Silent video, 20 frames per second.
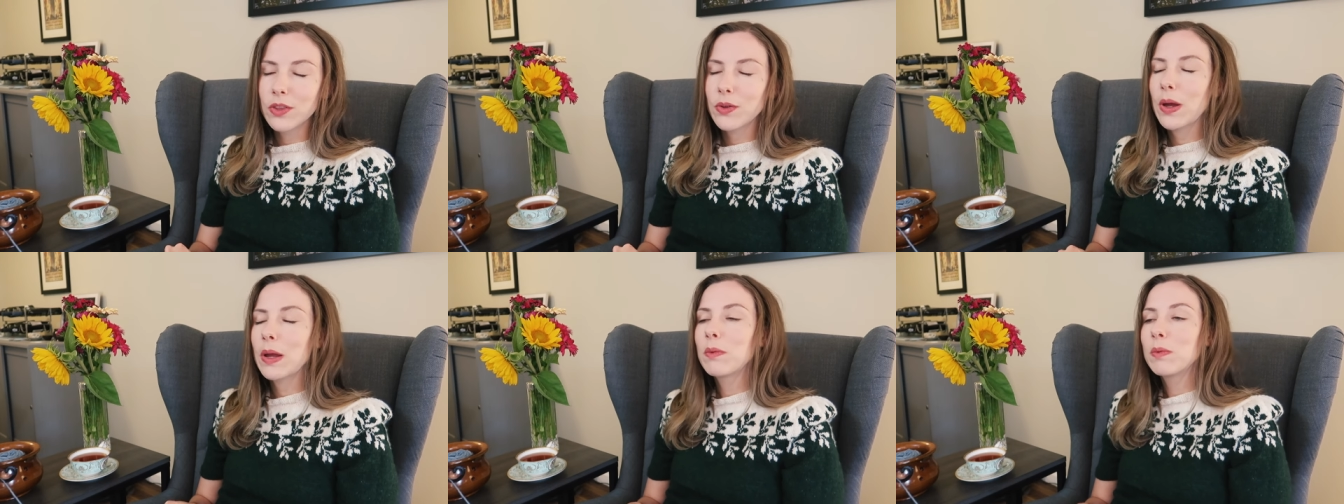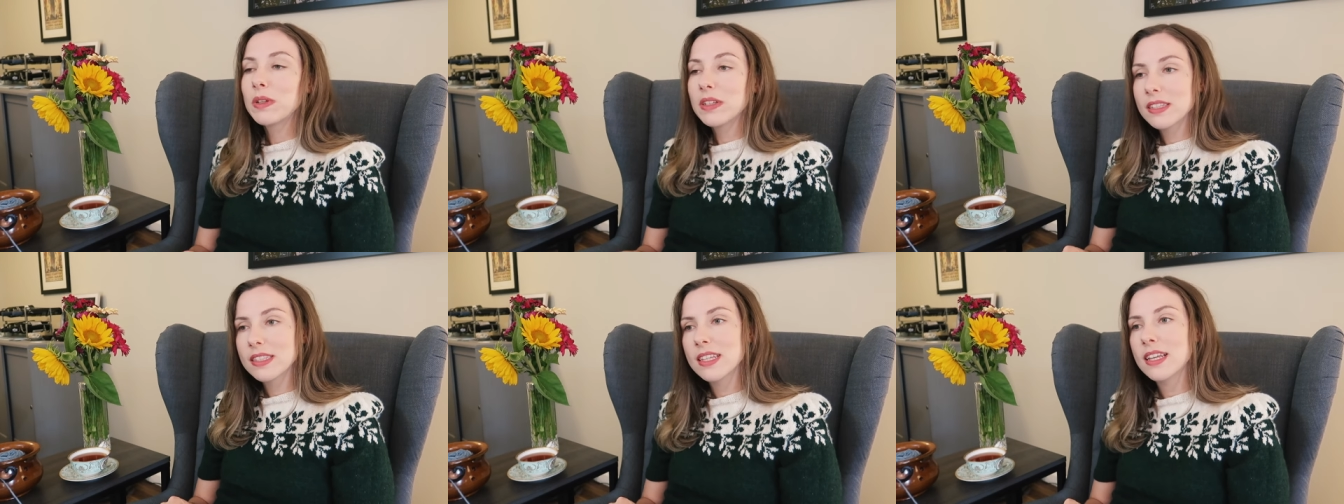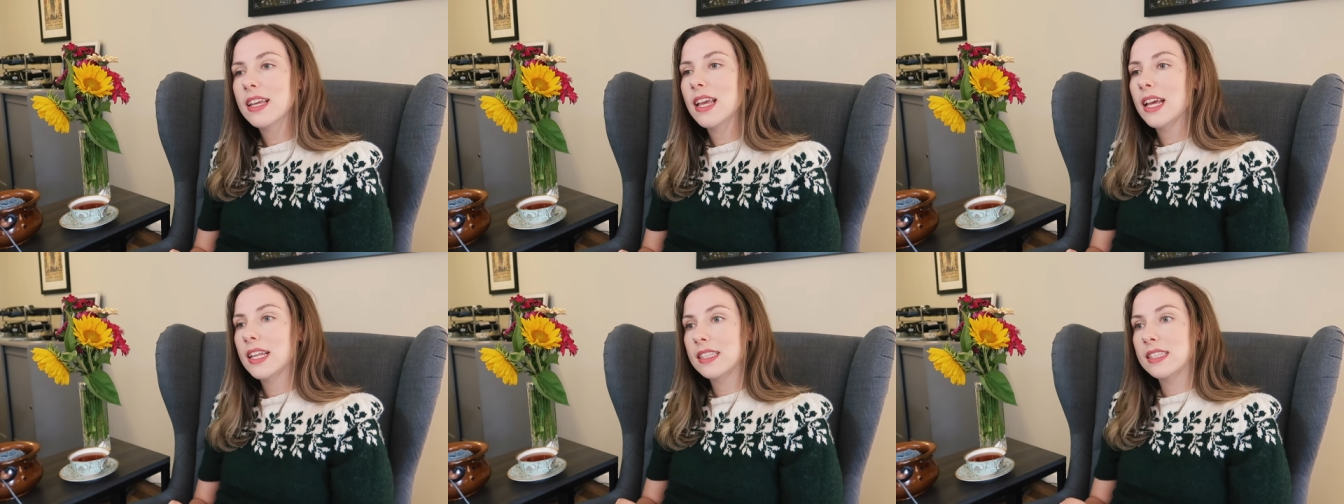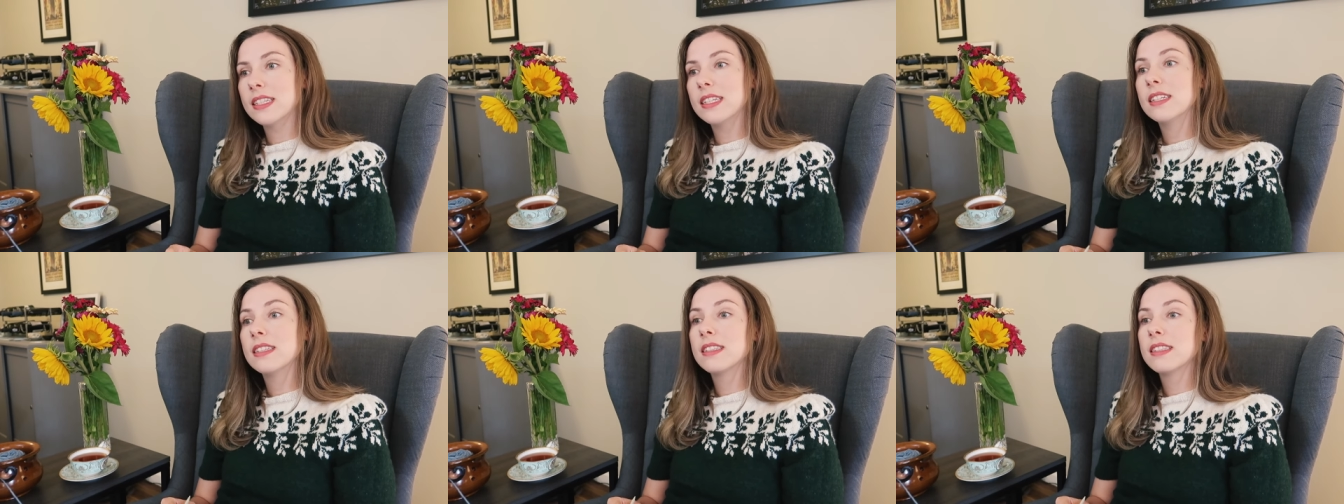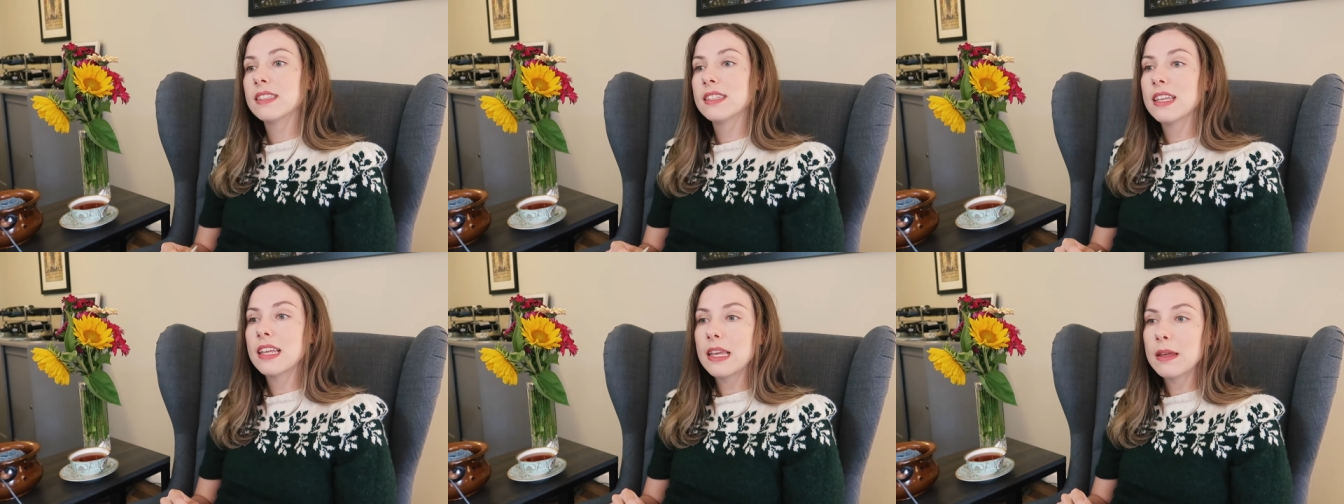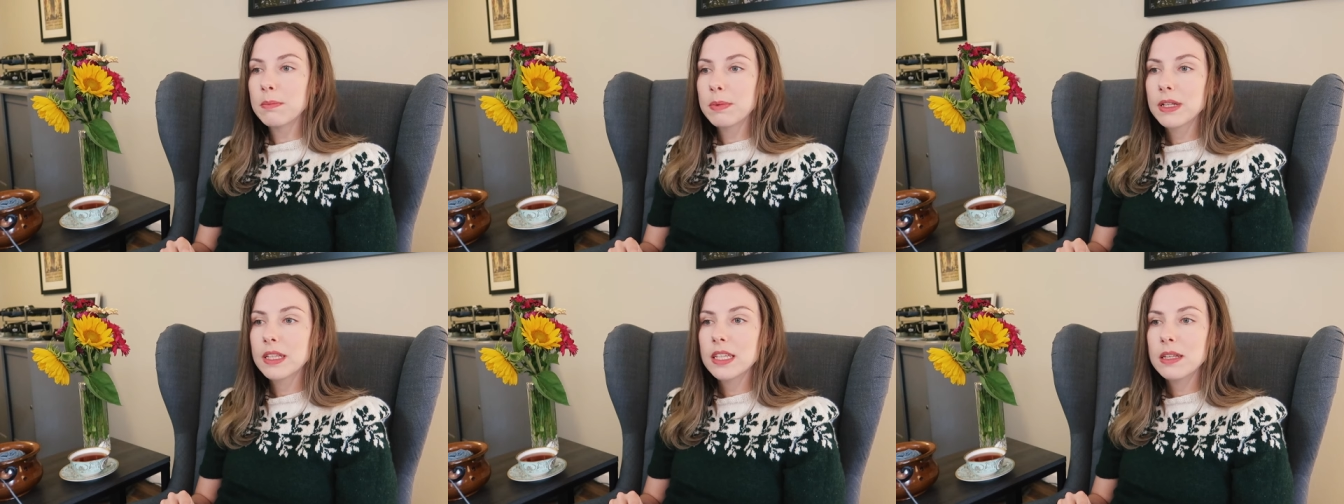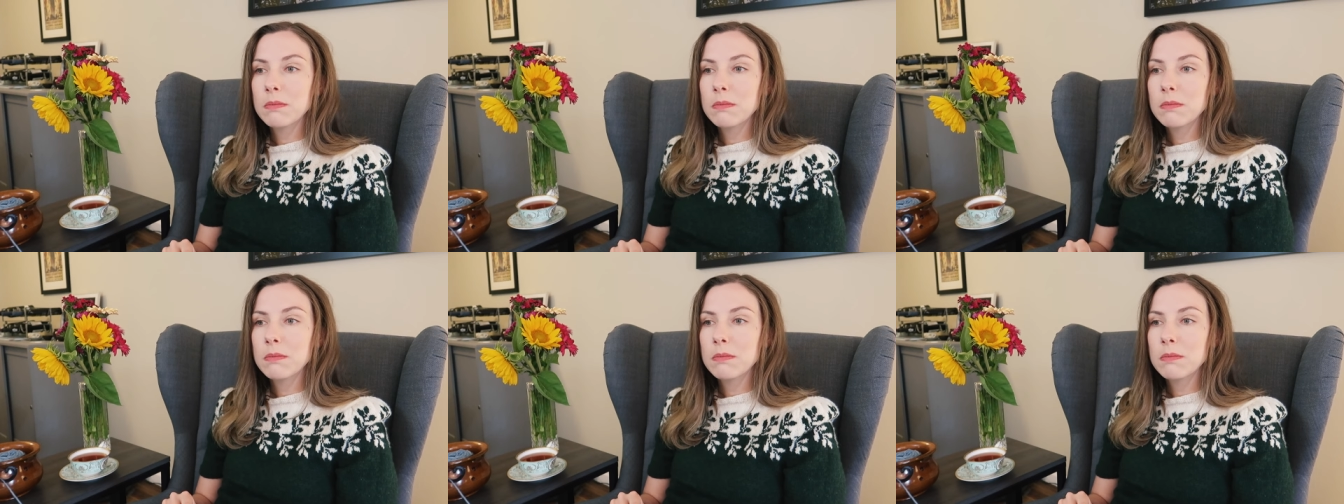although I will say Etsy is typically